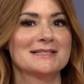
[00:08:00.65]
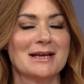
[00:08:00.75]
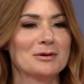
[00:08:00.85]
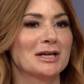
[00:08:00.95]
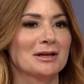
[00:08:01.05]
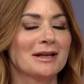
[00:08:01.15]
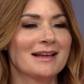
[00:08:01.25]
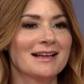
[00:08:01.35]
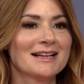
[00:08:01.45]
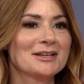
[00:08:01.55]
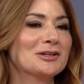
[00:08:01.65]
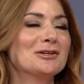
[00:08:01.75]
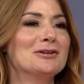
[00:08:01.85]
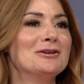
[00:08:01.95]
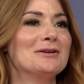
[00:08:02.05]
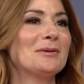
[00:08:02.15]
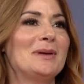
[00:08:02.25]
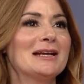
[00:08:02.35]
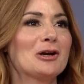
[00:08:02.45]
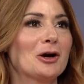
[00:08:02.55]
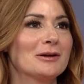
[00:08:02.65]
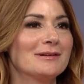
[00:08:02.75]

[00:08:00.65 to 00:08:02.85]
sounding like a, a, big nerd.